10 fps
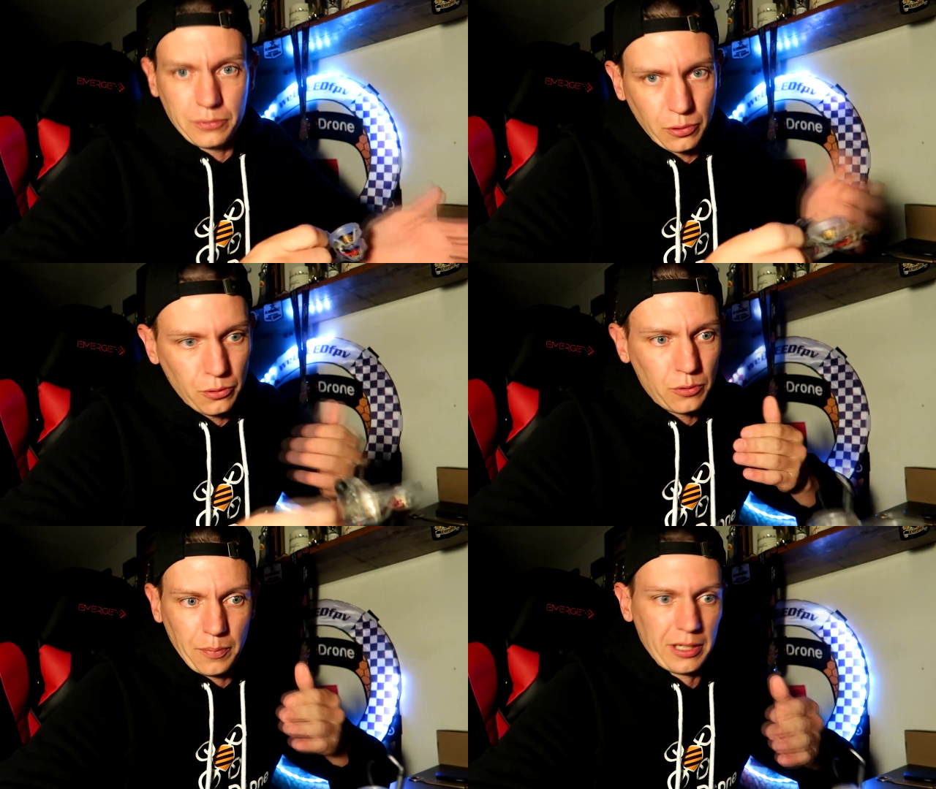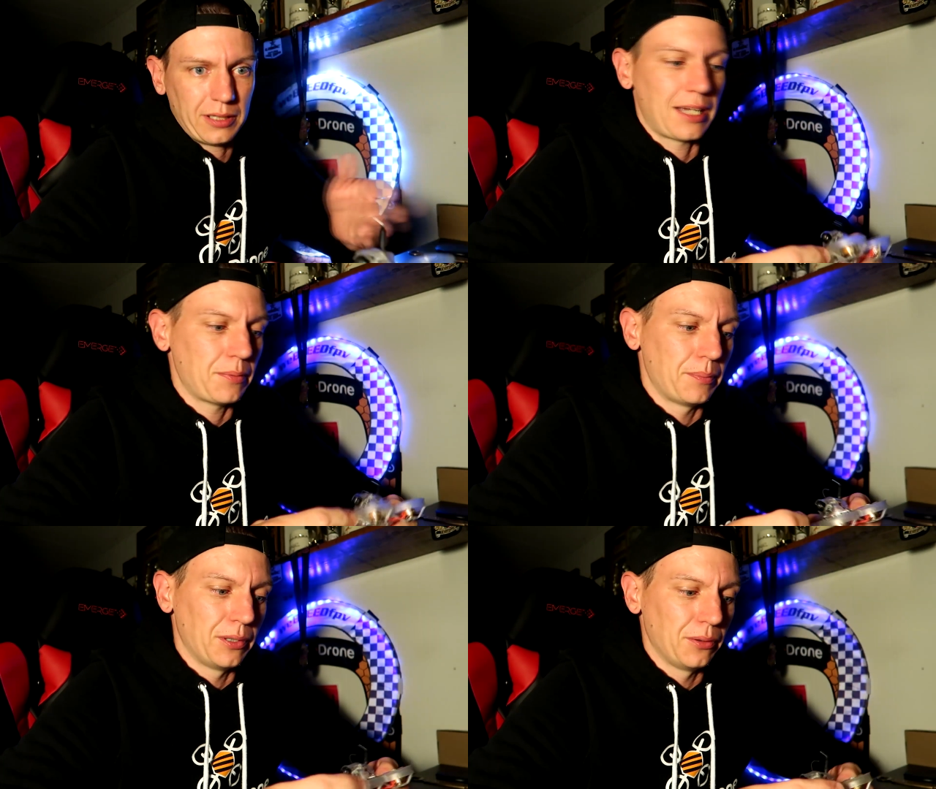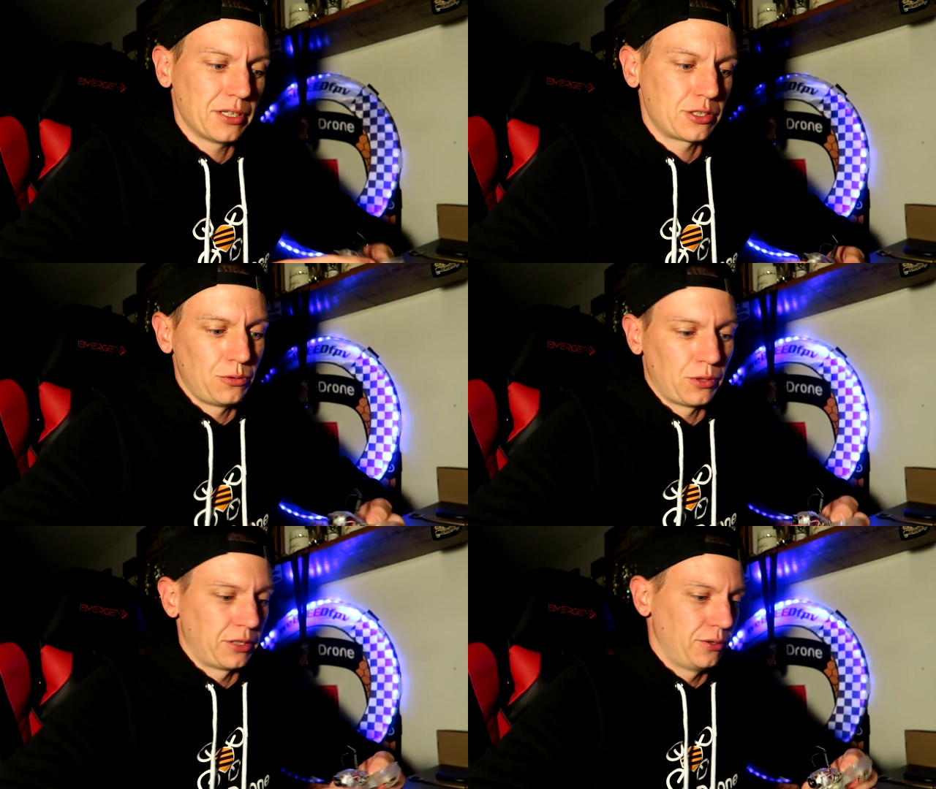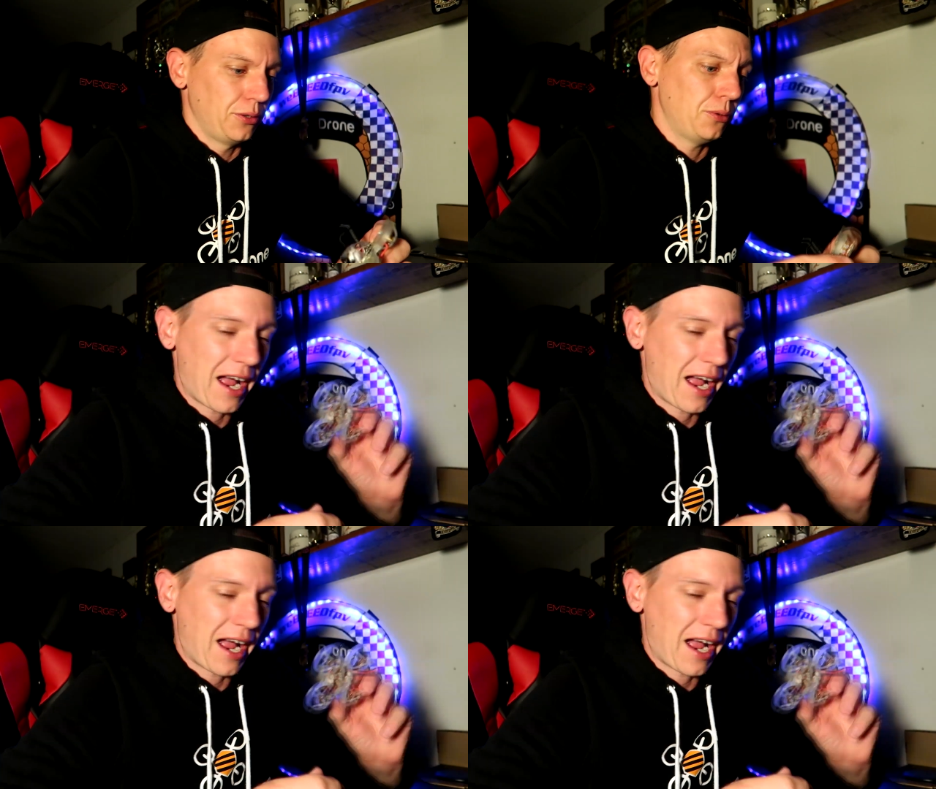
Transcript: toothpick type of build that you want to do.